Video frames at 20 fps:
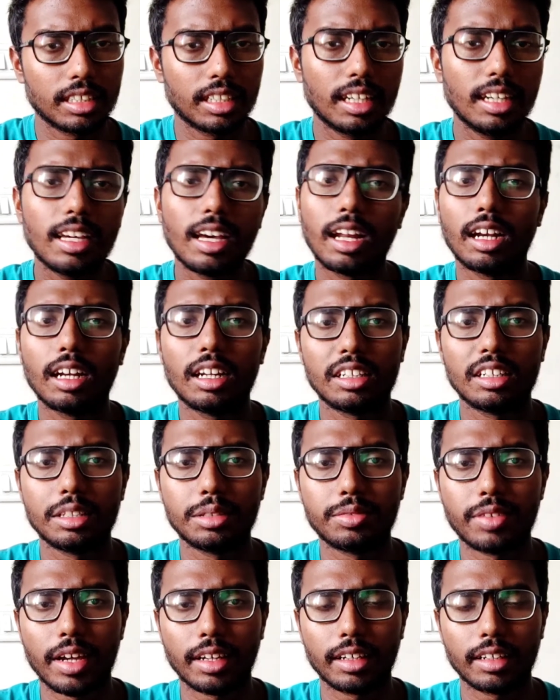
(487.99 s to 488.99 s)
clearly
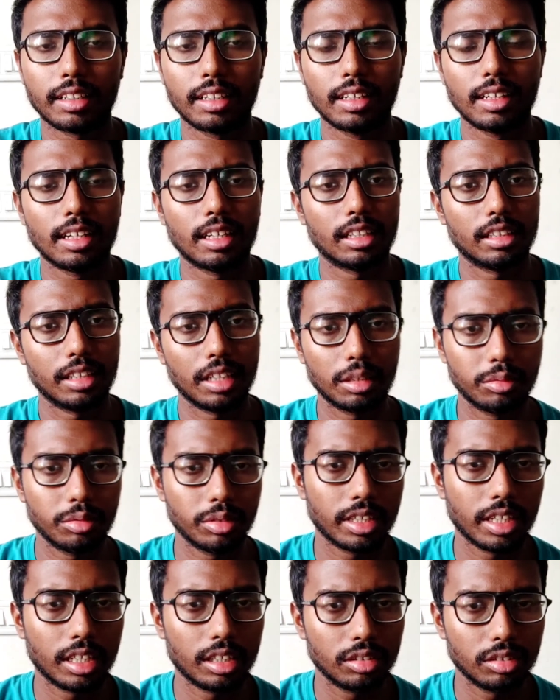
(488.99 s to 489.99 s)
defined, then we
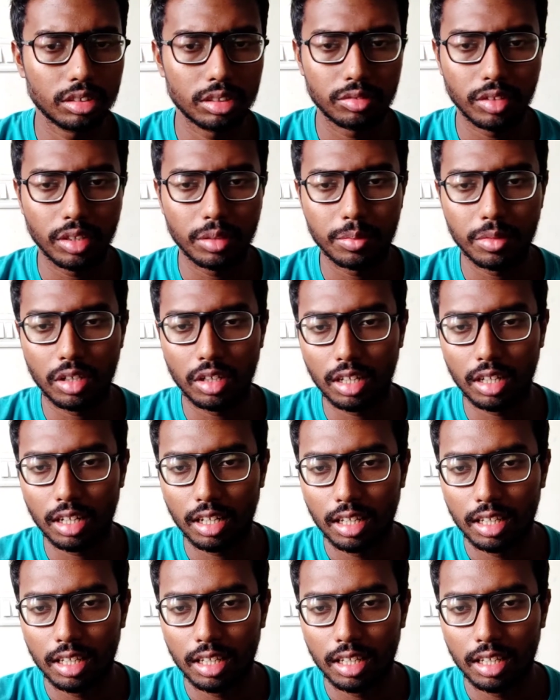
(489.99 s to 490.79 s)
can use V model.